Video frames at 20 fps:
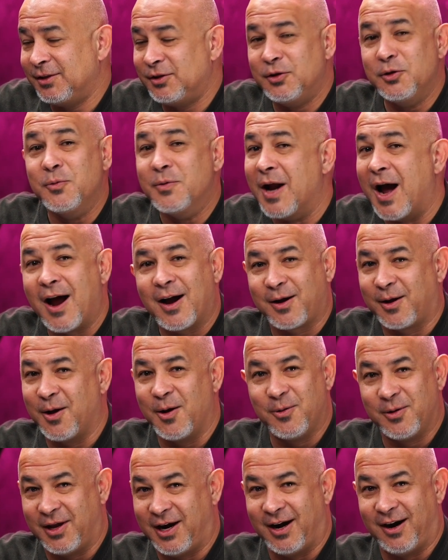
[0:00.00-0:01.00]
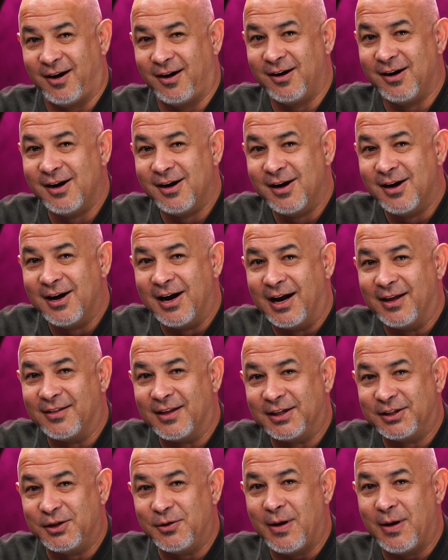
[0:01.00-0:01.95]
Do not go there unless you